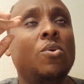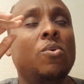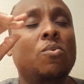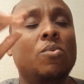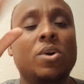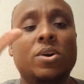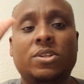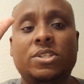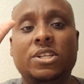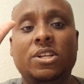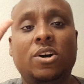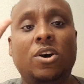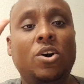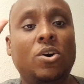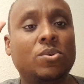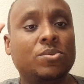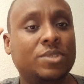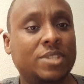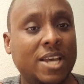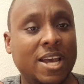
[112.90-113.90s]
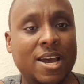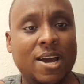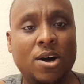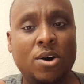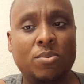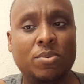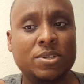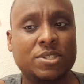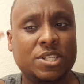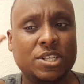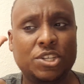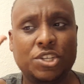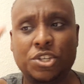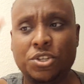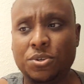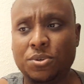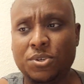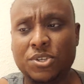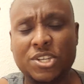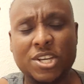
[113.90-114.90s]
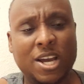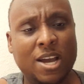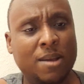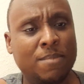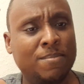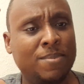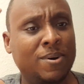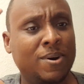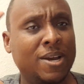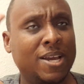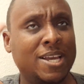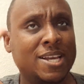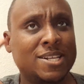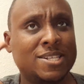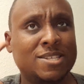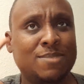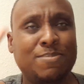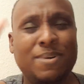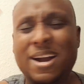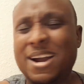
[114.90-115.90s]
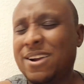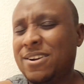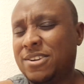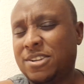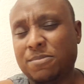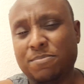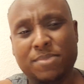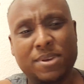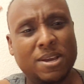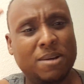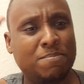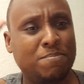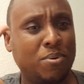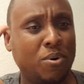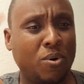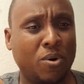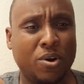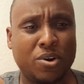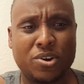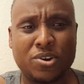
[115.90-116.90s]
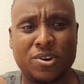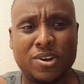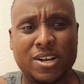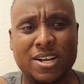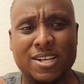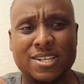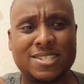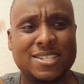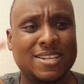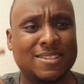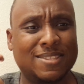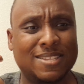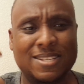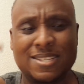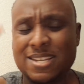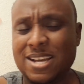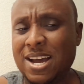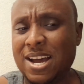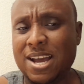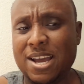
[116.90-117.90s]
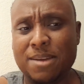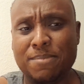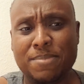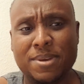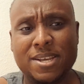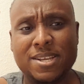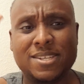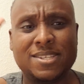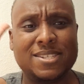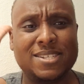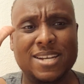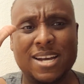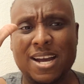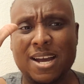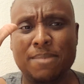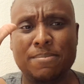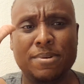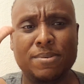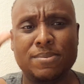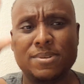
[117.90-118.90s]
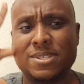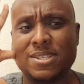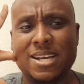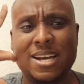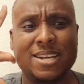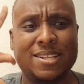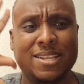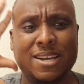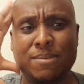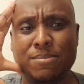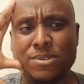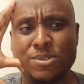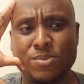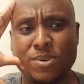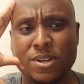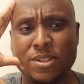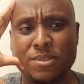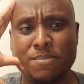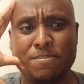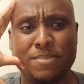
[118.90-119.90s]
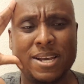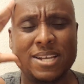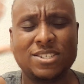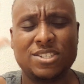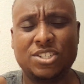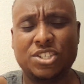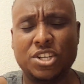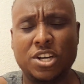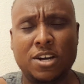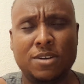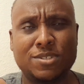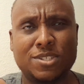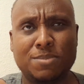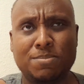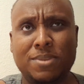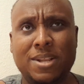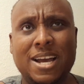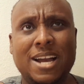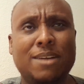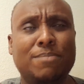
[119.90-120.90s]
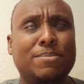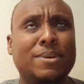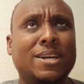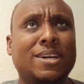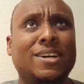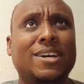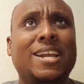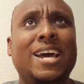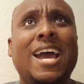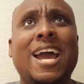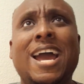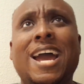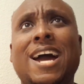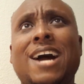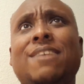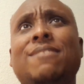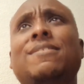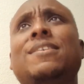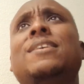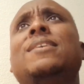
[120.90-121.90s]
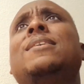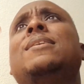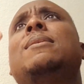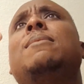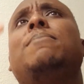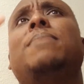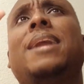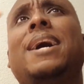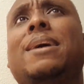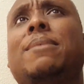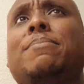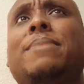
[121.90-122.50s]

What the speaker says: worked at a hotel, was a shoe shine boy. He aspired to be a porter because at the time, his time, it was like that was one of the best jobs a black man could have. Black